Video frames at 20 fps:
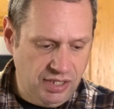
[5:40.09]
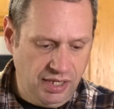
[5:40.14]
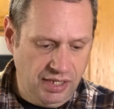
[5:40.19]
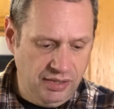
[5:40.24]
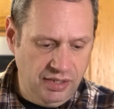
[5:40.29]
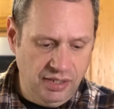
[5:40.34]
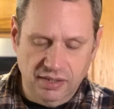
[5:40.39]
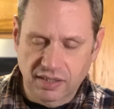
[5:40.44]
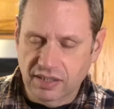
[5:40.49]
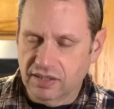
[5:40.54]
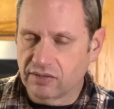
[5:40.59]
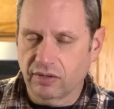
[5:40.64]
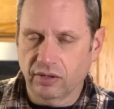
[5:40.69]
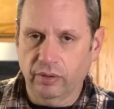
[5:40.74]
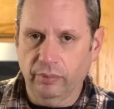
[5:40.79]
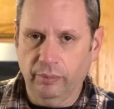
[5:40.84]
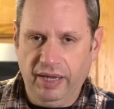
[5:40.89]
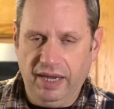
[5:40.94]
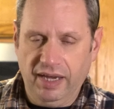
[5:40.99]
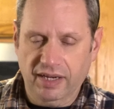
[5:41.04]
and then these
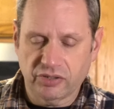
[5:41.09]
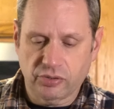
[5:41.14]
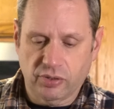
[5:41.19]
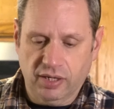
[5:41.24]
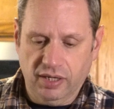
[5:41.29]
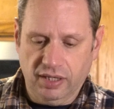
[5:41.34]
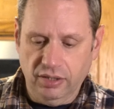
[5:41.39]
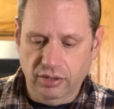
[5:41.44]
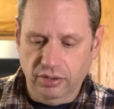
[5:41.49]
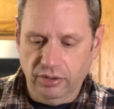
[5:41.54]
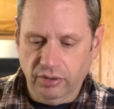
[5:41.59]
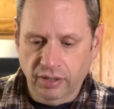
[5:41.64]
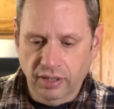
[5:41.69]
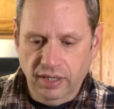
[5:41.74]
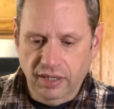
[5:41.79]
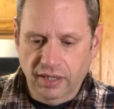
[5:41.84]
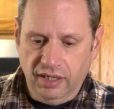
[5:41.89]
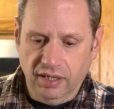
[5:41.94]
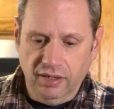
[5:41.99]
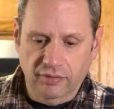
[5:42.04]
little bags right here
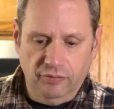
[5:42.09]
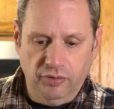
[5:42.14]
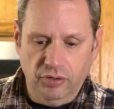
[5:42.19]
get